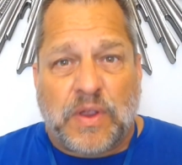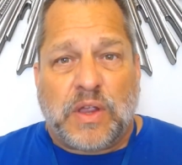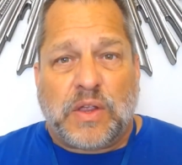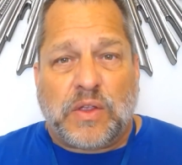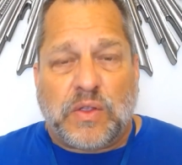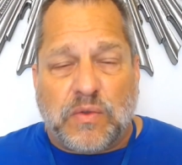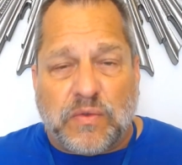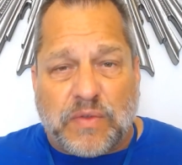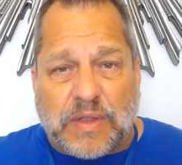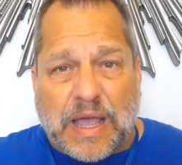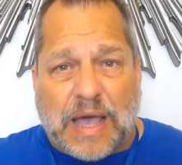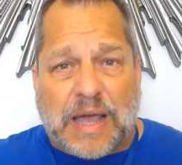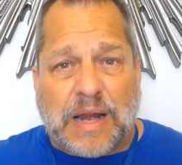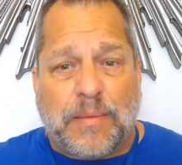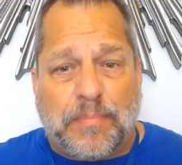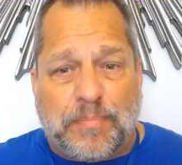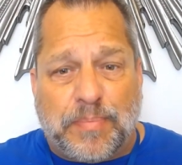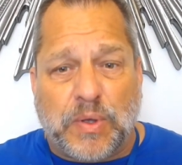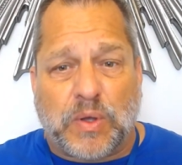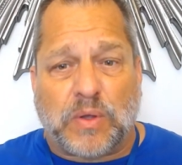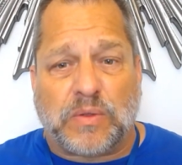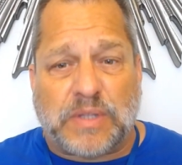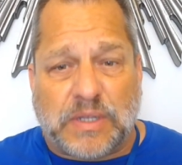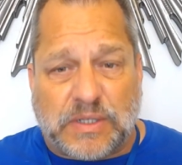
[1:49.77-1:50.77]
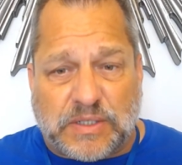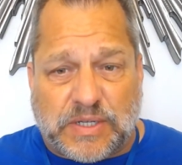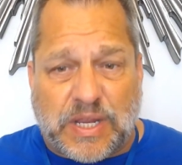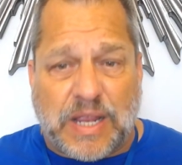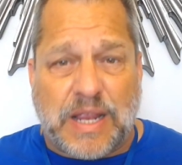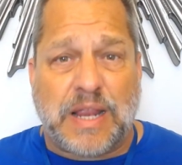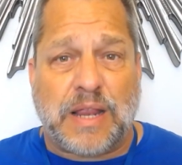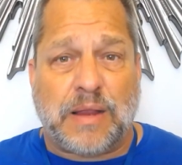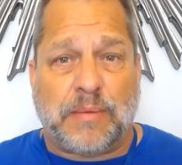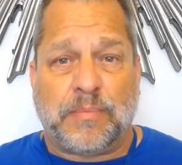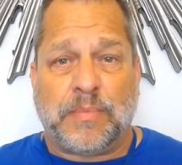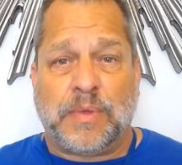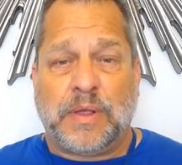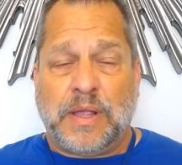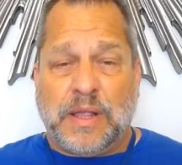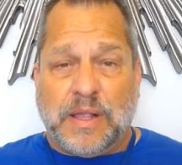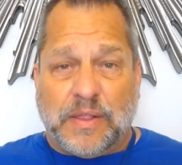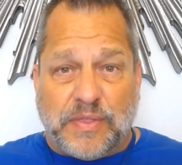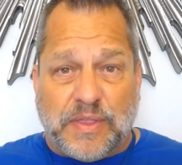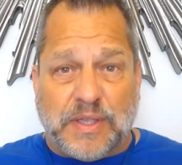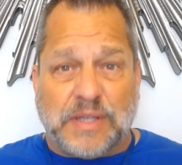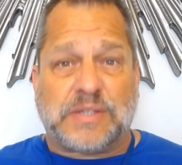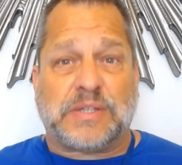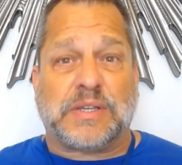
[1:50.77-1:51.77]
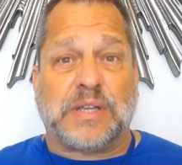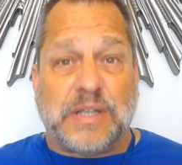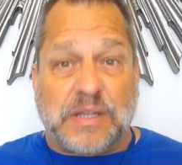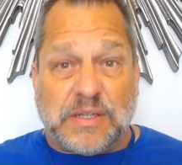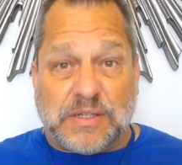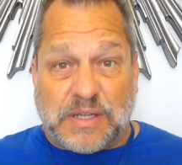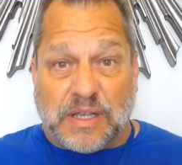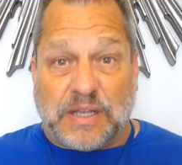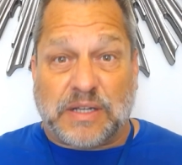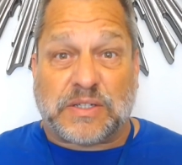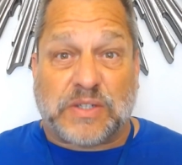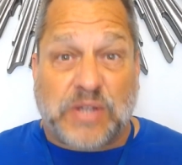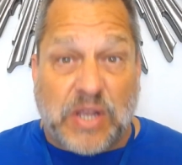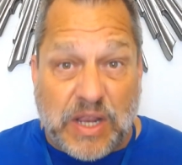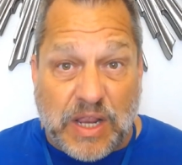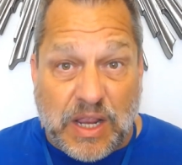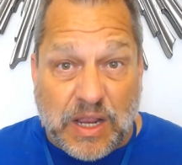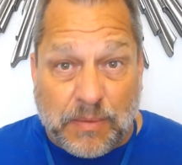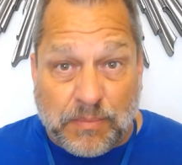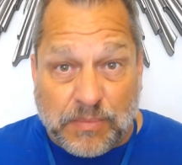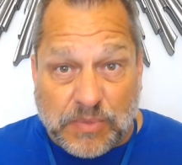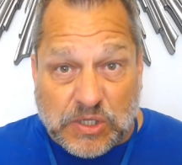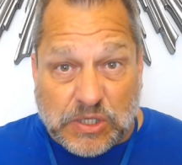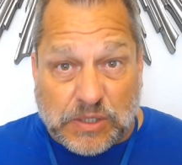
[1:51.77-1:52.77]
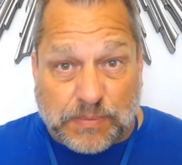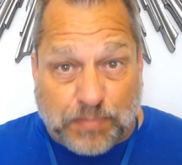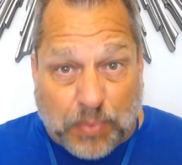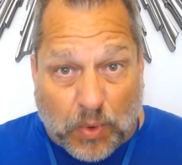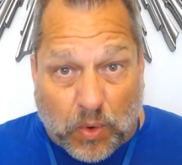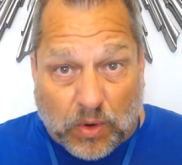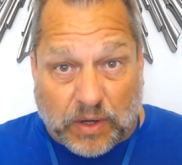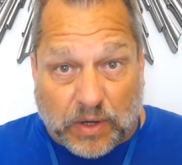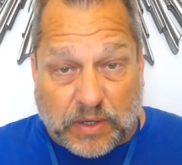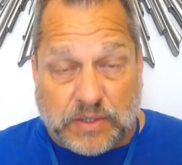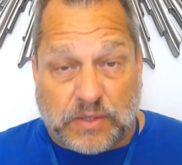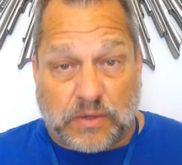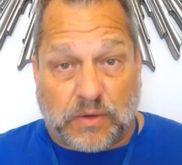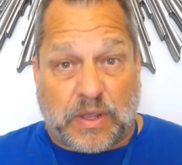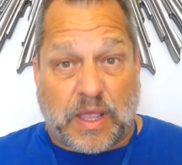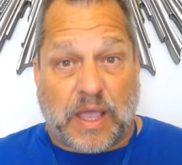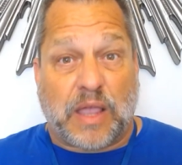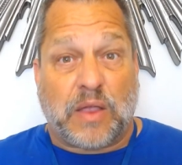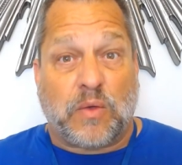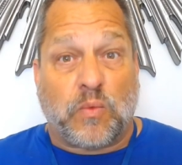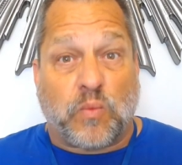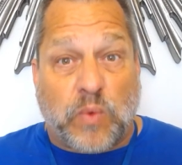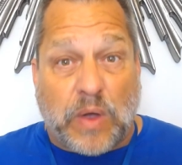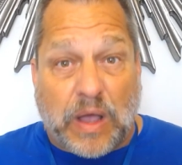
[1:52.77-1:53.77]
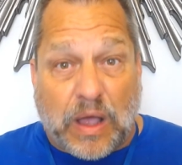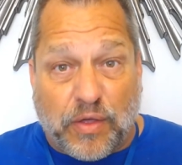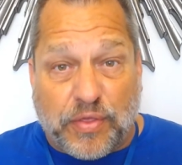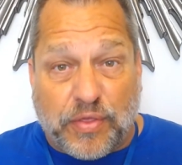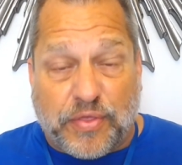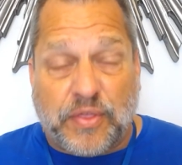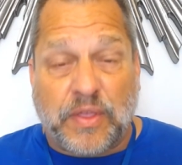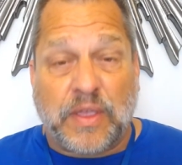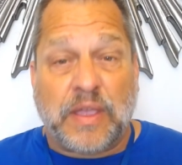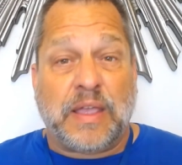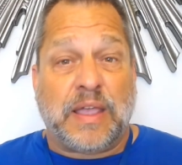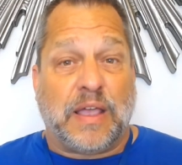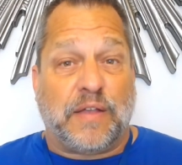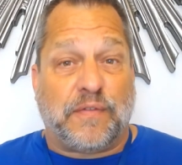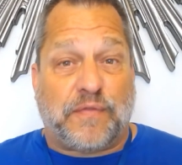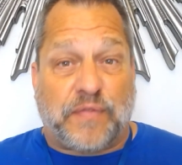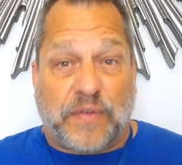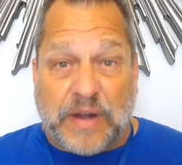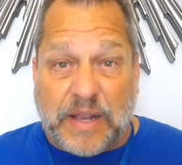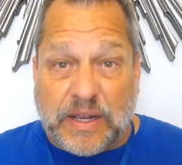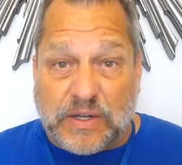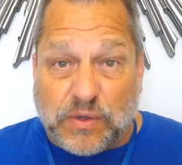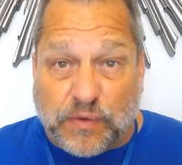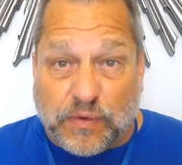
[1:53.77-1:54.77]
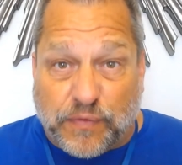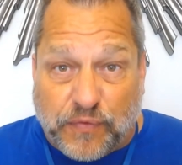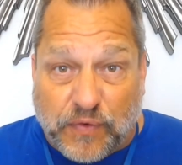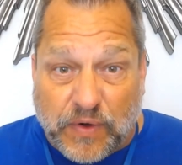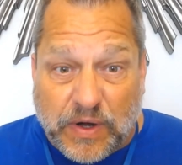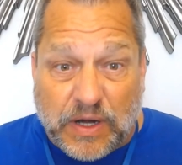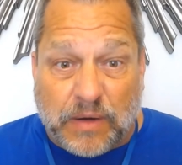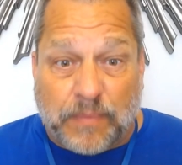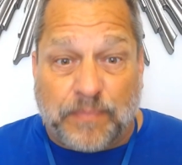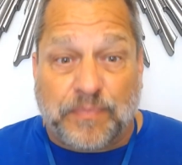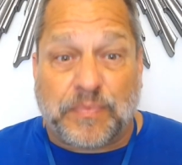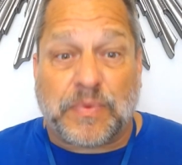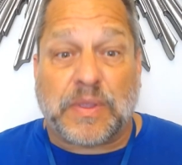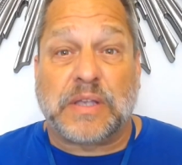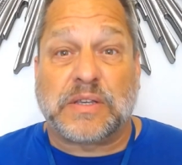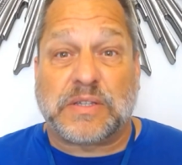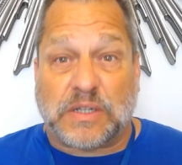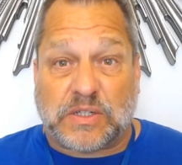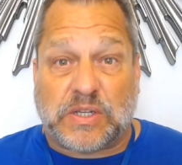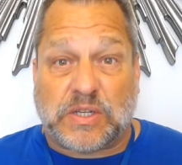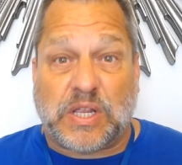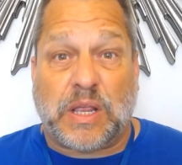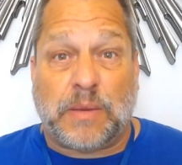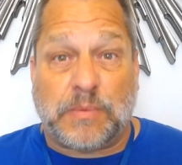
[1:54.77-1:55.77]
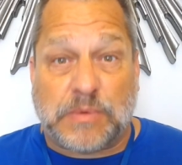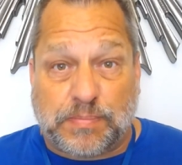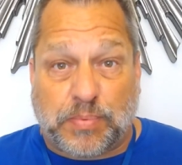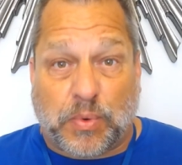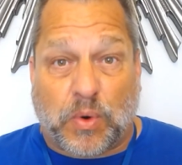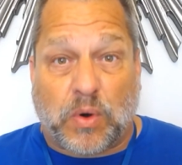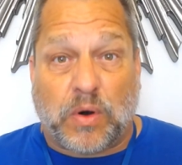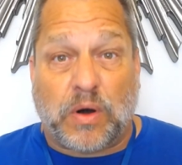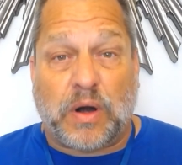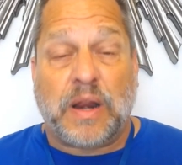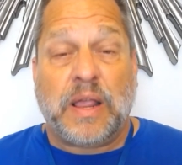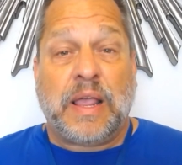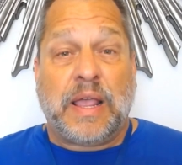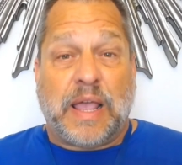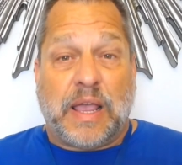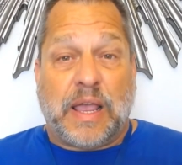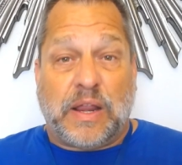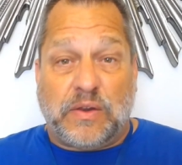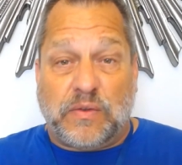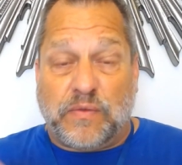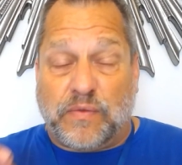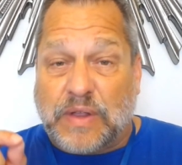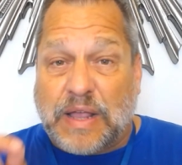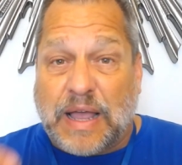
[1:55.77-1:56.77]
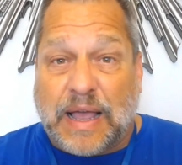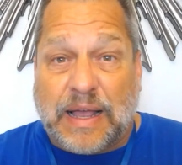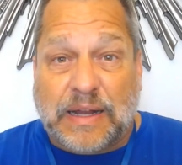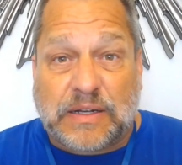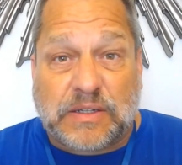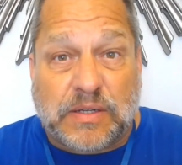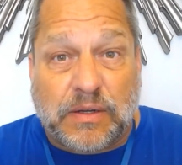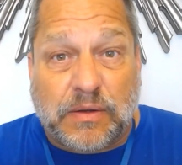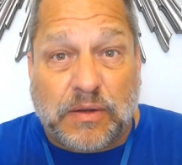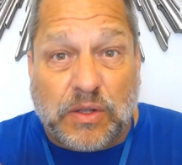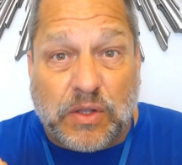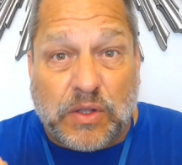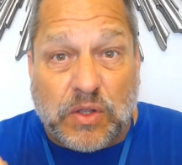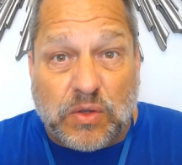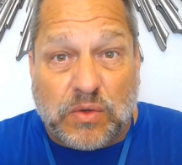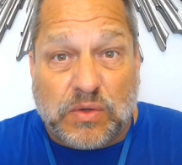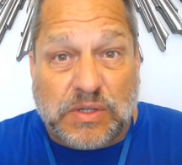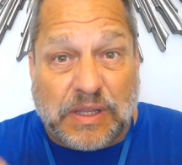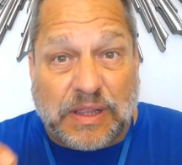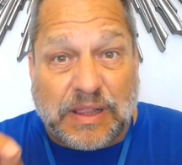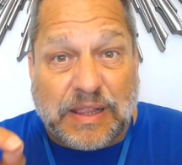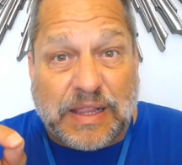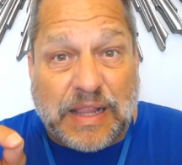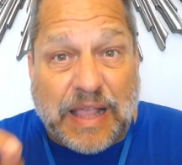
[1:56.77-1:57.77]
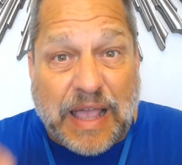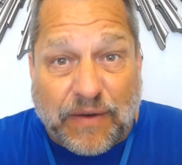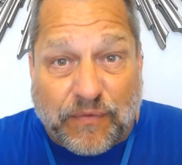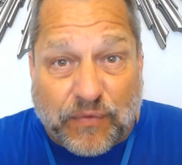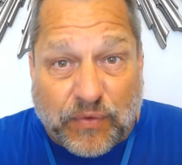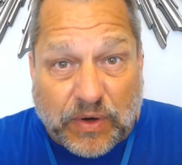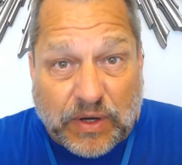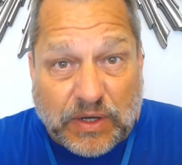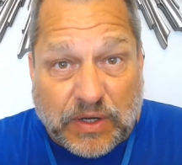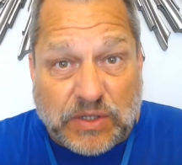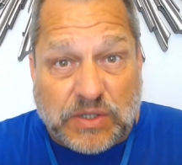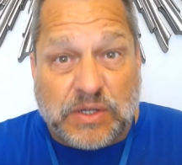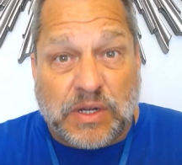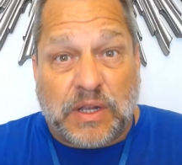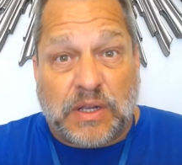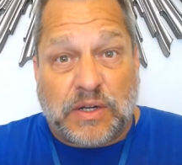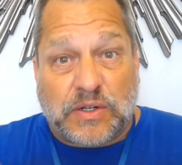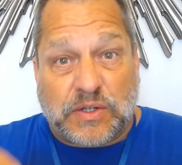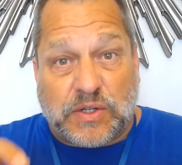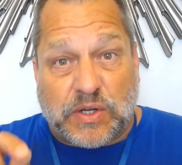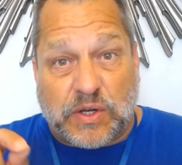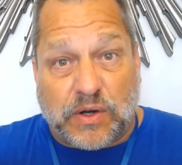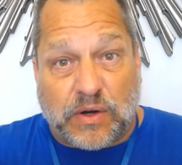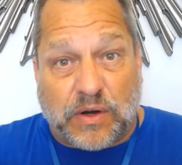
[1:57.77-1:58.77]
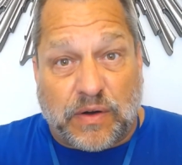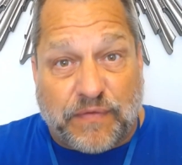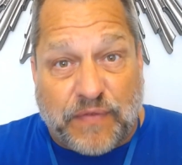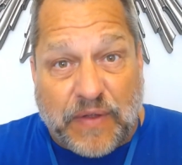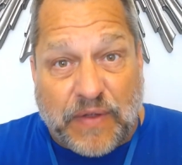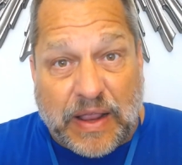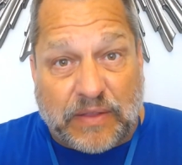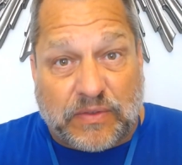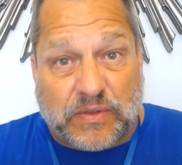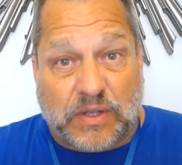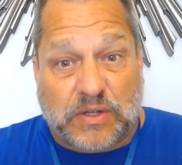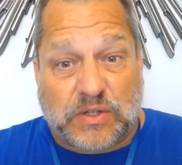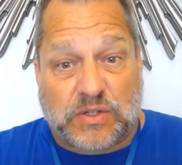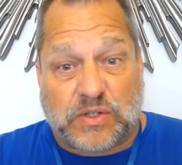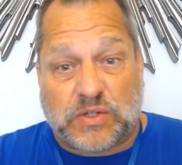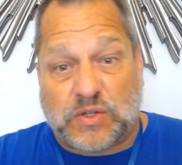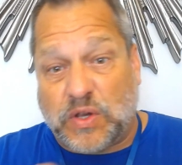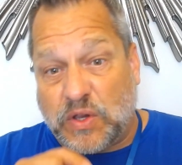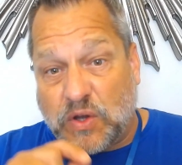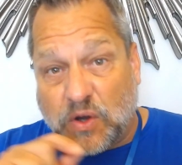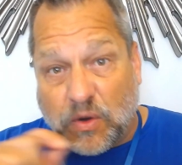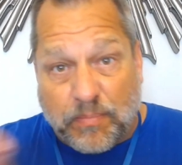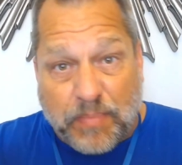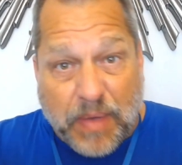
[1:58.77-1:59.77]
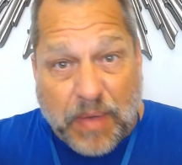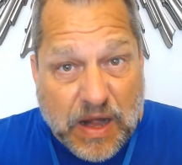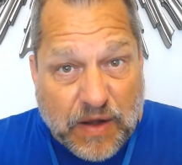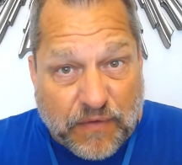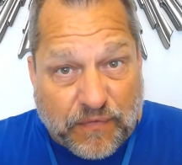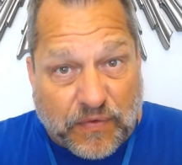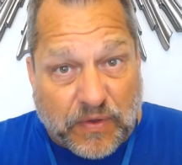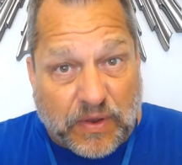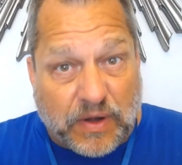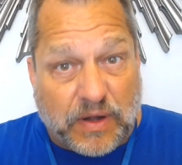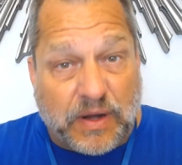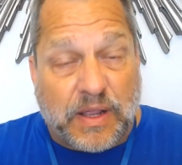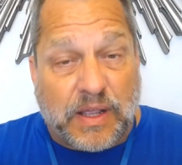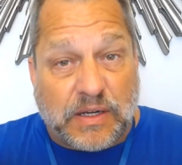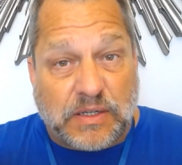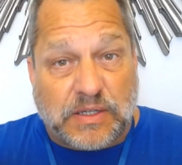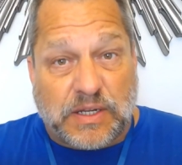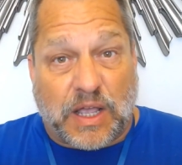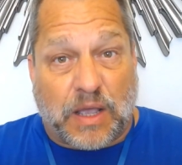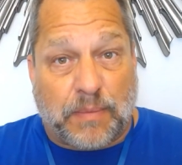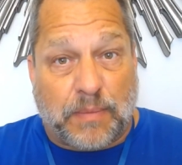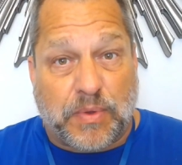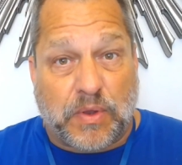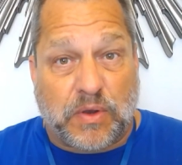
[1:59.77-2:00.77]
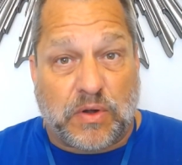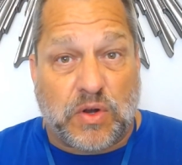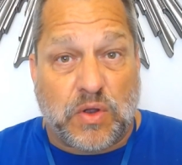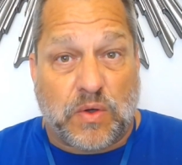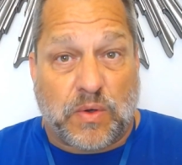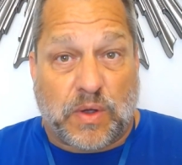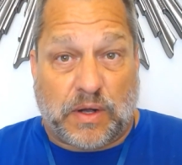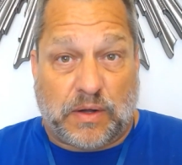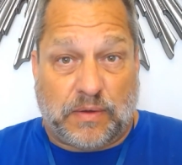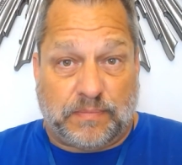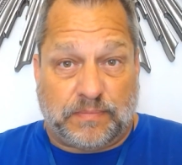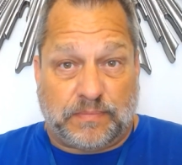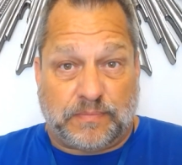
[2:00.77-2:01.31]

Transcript: You've got to build a team. This is a team sport, okay? Wealth and financial freedom is a team sport, and you've got to use leverage to your advantage, to your benefit, to help you do it.